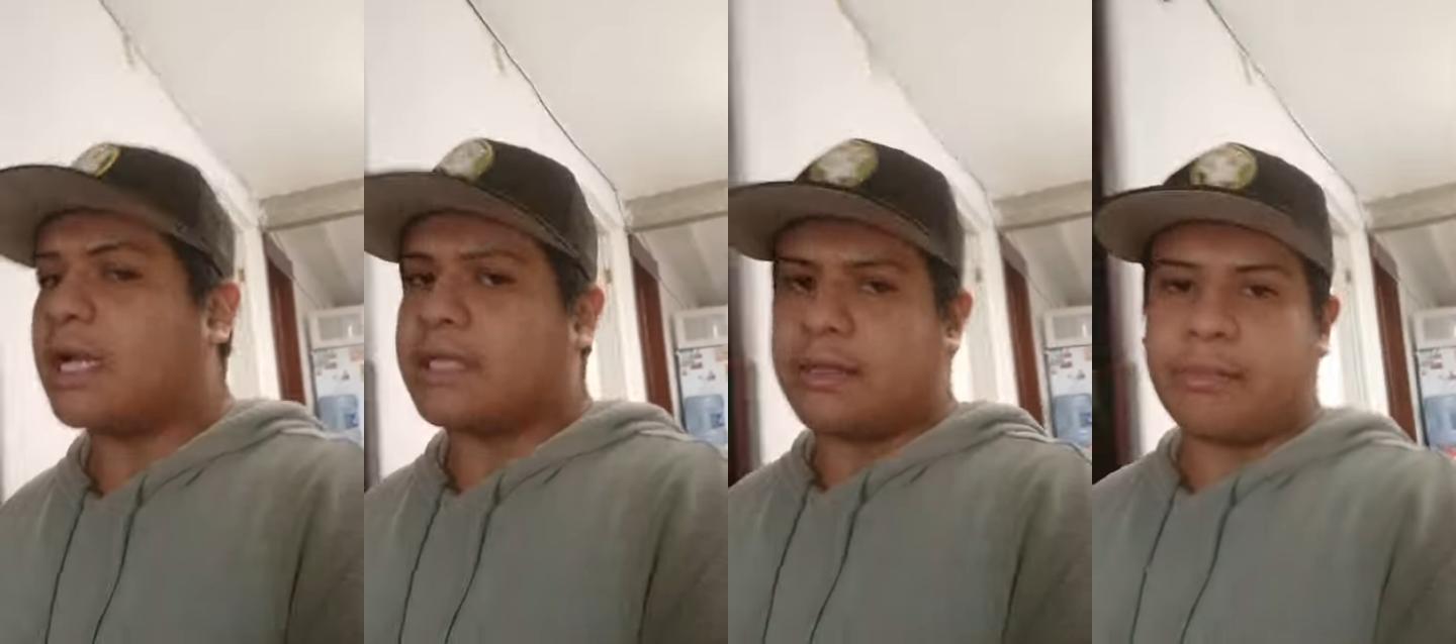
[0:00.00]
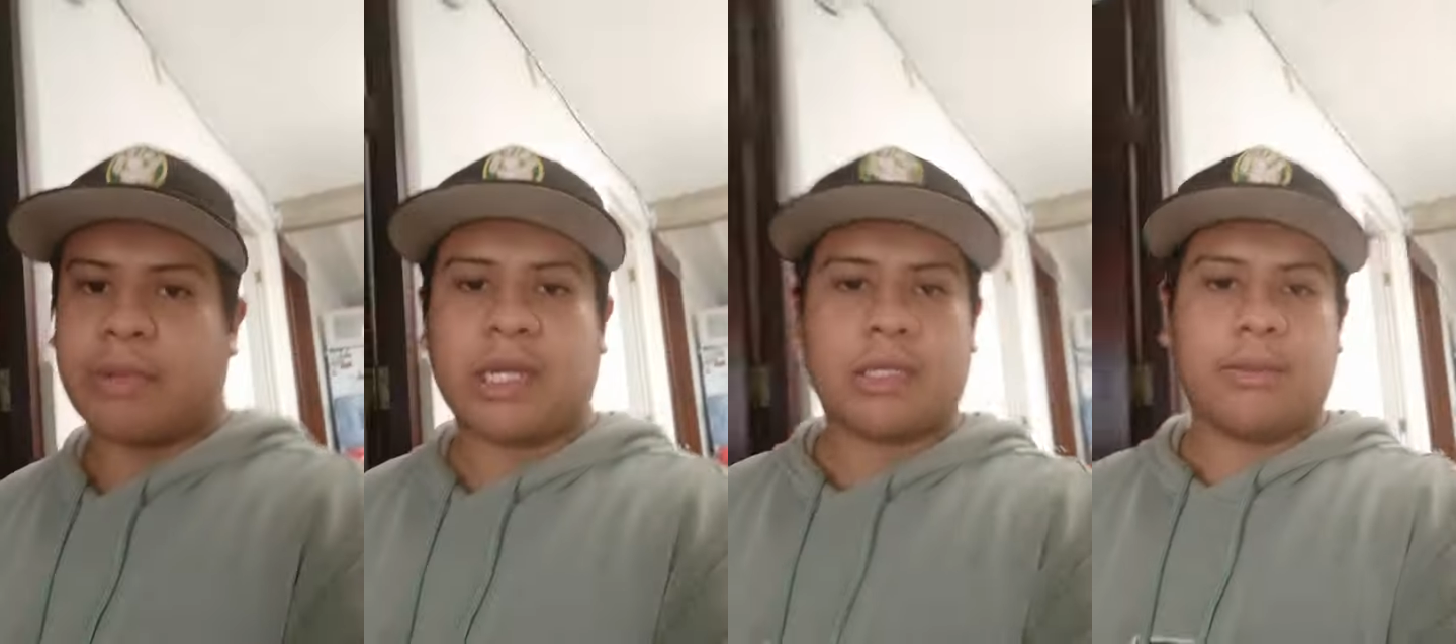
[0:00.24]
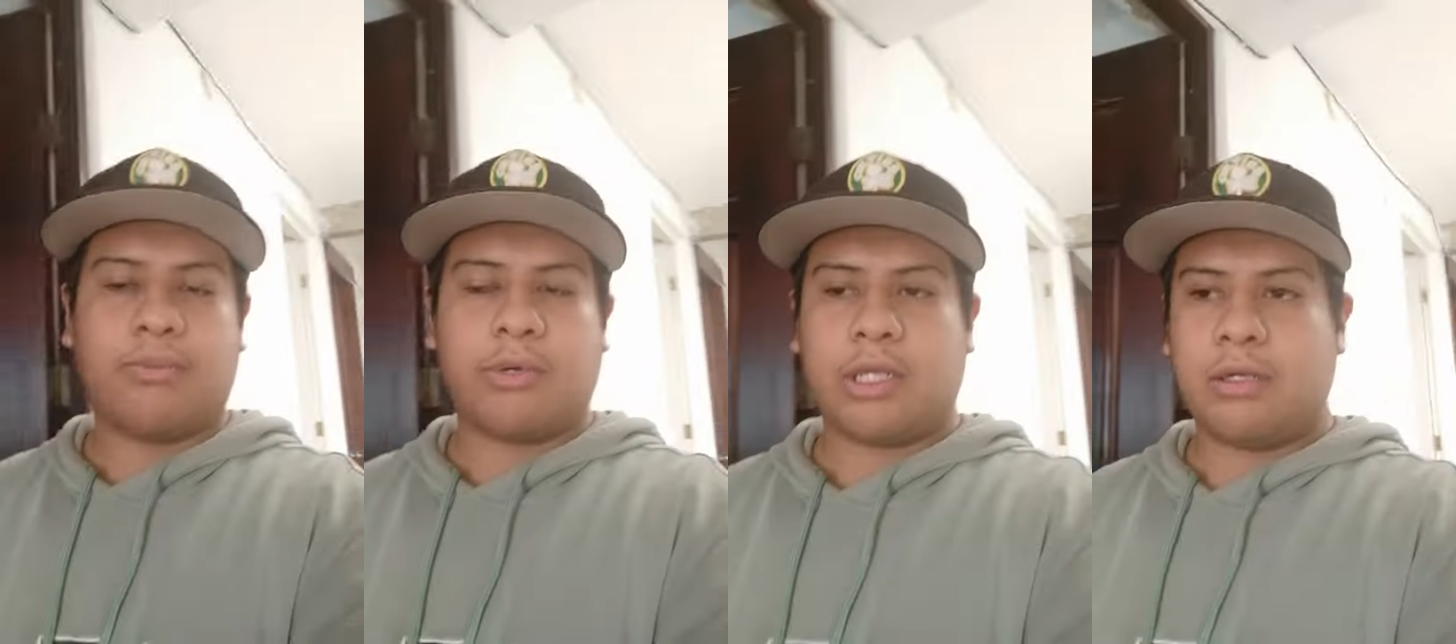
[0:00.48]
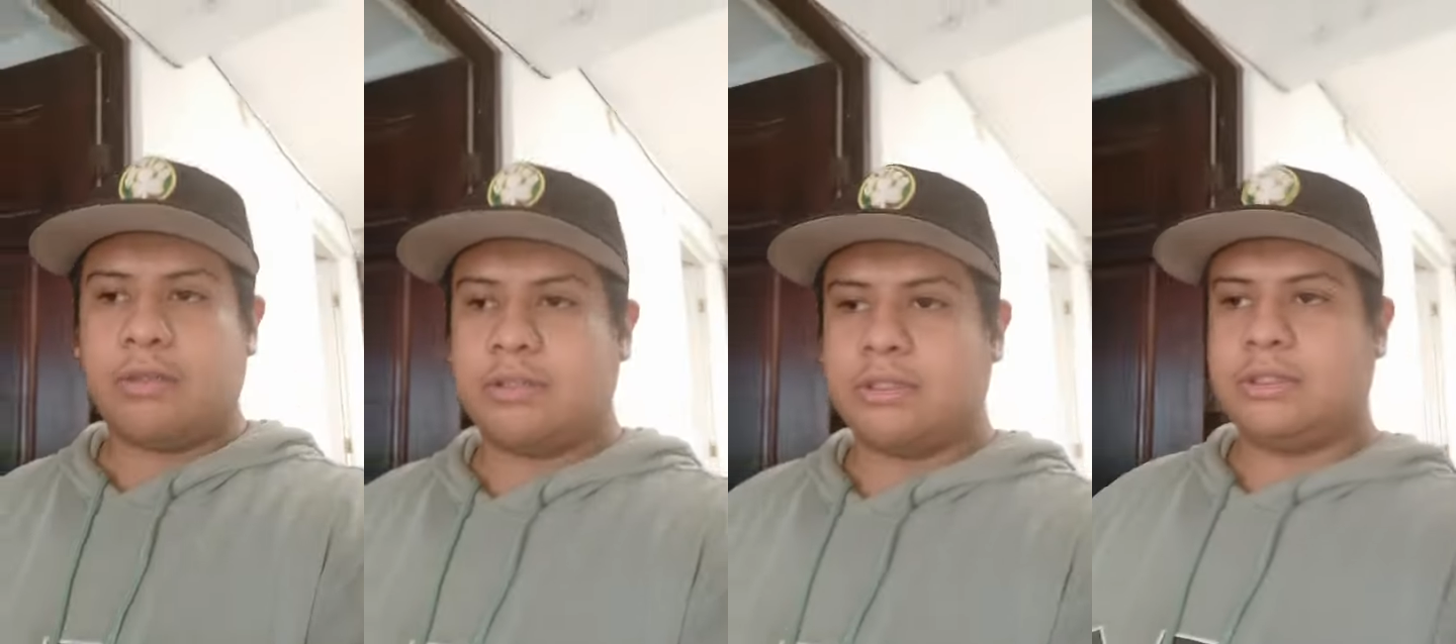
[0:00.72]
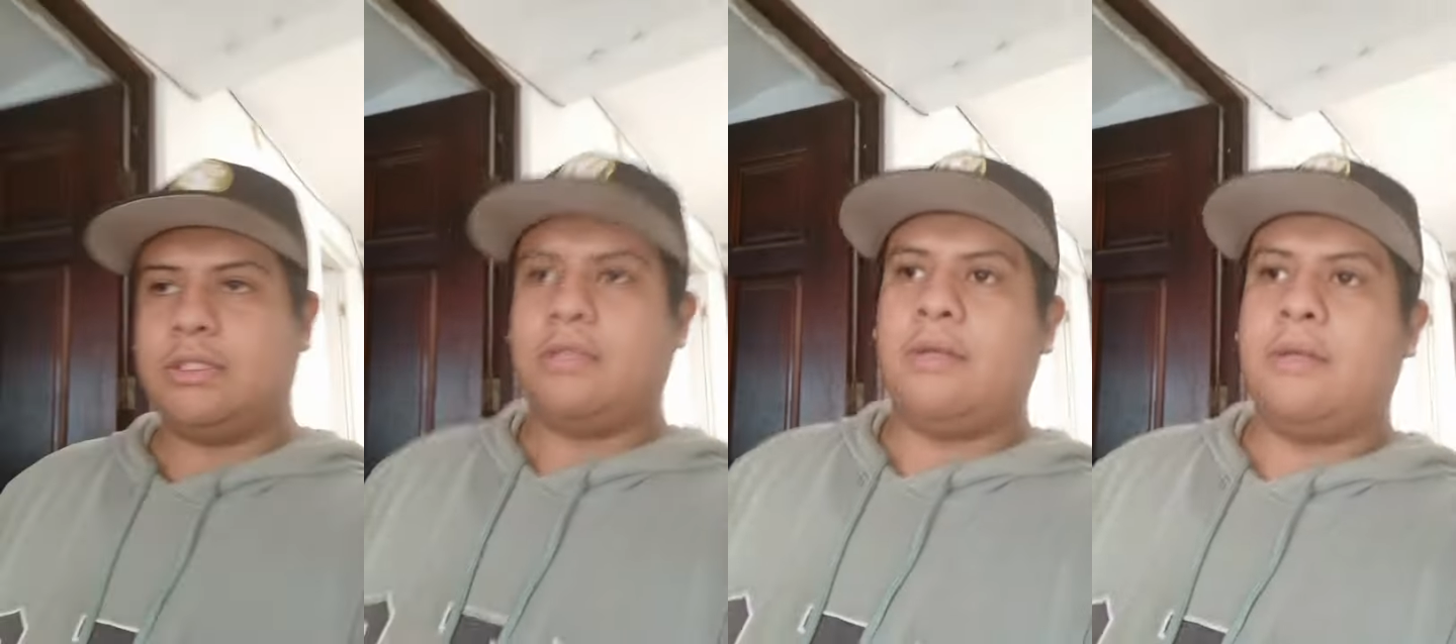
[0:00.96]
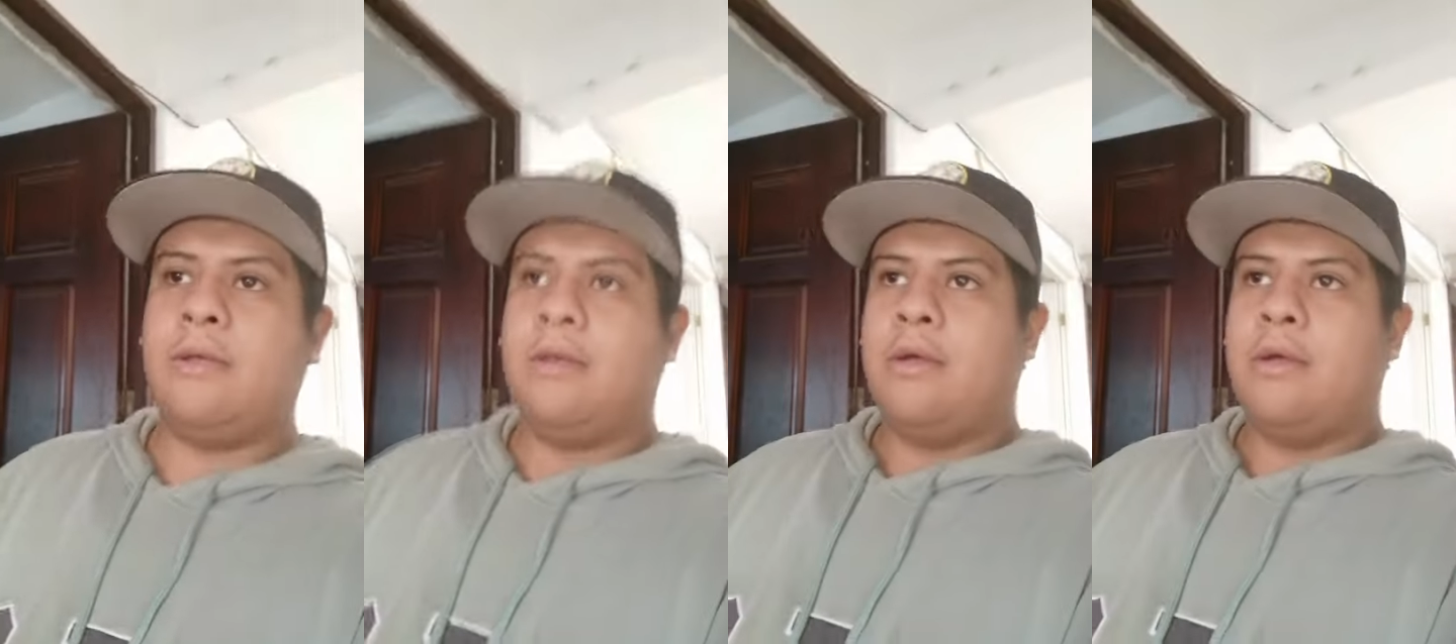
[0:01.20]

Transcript: Ecatepec de Morelos,